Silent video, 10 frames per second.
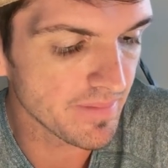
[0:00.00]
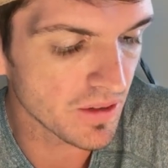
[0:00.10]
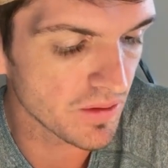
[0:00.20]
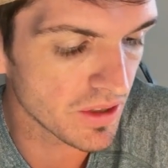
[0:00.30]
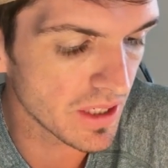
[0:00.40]

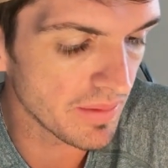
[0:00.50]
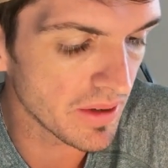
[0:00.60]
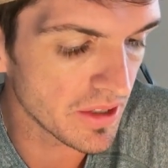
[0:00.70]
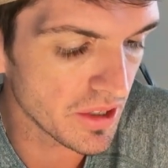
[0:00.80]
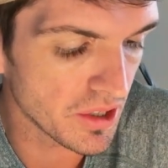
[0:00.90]
This one's
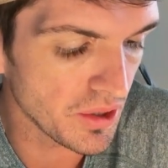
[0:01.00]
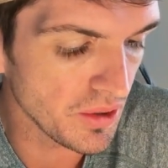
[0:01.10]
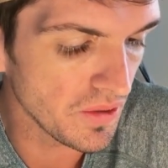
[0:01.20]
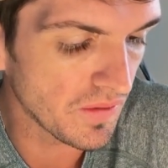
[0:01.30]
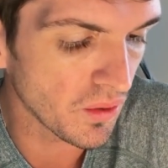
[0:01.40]
numbered to
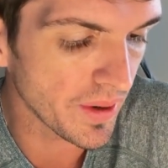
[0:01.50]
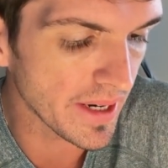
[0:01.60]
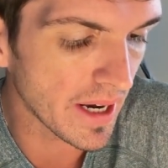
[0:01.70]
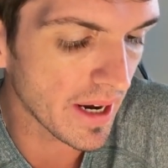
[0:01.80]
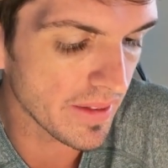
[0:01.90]

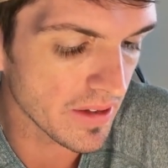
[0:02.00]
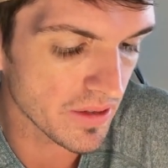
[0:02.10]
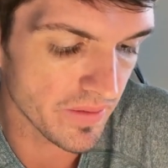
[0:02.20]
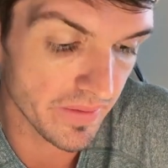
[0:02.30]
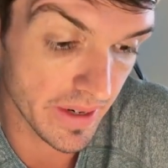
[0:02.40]
249. These
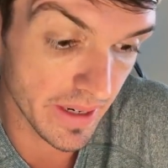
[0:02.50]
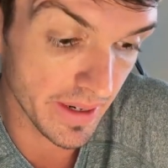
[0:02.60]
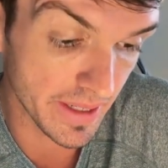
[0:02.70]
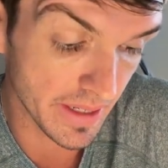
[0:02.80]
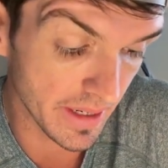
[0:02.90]
are
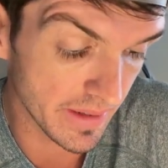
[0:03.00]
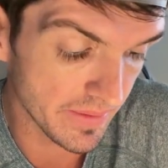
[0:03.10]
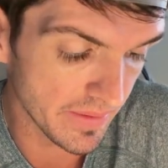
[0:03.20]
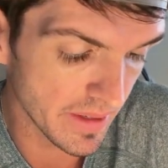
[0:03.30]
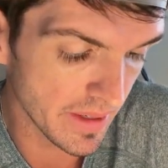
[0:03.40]
very
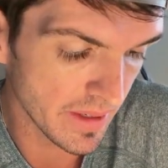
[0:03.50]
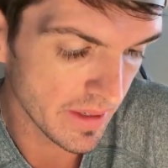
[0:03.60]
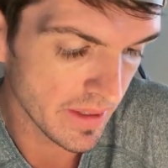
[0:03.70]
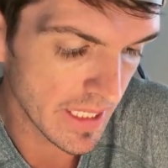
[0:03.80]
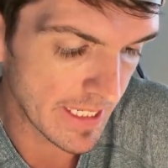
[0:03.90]
tough.
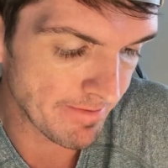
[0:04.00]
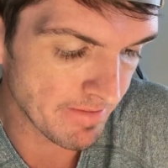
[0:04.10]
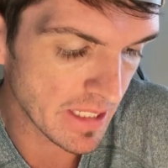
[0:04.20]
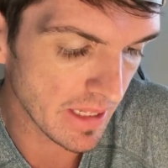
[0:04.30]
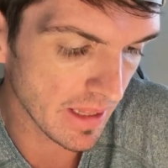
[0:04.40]

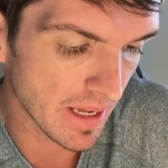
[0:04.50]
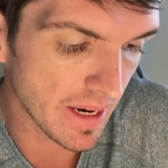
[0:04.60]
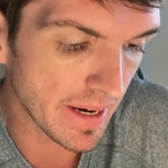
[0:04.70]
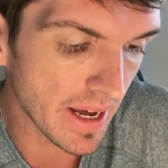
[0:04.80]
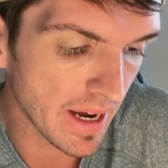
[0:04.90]
See a lot
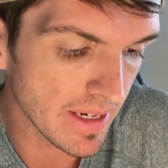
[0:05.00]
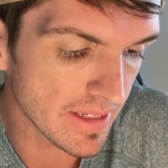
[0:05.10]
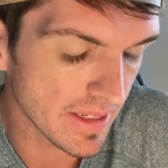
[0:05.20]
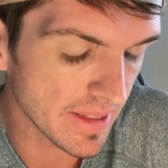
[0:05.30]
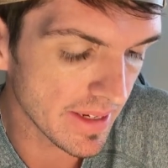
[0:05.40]
of
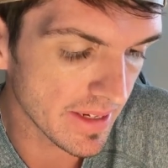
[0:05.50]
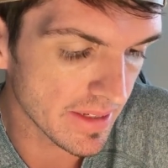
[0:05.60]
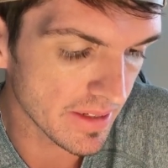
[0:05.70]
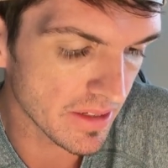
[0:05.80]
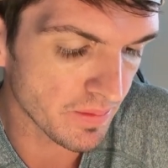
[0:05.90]
9s in this.
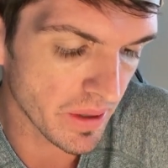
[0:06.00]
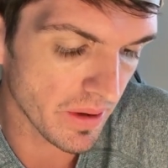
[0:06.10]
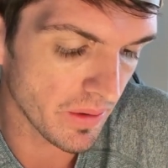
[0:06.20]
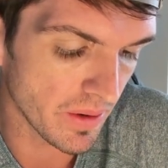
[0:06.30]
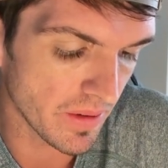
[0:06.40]
This is
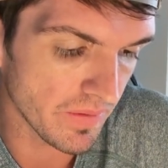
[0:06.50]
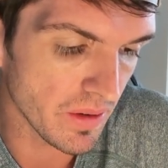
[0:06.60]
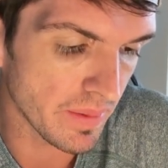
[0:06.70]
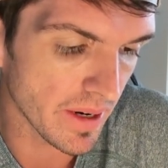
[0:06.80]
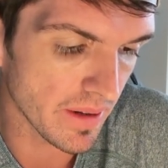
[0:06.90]
probably one of the few
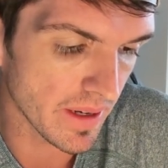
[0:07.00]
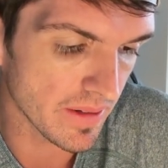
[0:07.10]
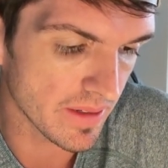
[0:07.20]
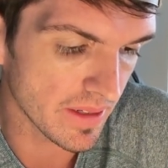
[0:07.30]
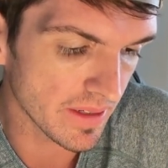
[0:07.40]

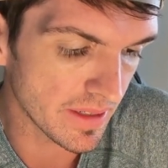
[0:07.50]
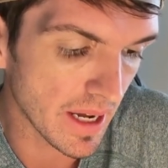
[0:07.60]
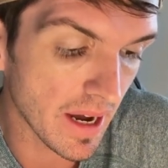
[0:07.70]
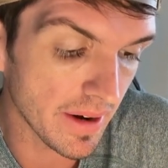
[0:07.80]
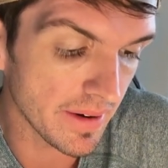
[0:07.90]
parallels that is
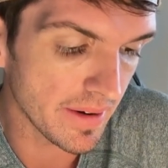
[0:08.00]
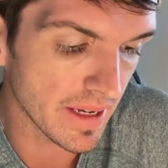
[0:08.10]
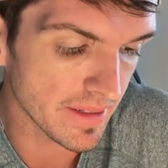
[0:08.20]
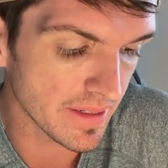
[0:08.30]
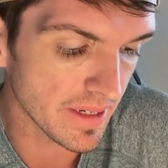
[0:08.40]
not
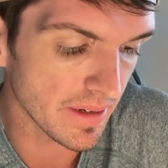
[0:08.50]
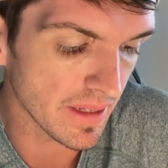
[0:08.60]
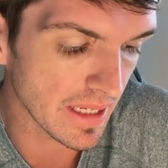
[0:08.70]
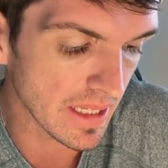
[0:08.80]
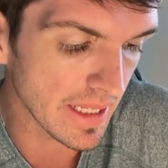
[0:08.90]

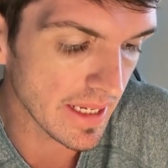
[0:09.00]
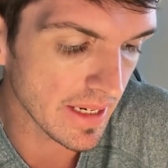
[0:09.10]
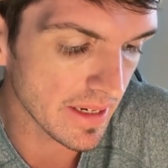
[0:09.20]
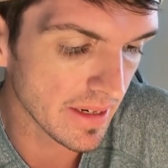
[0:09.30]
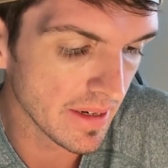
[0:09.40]
necessarily clean.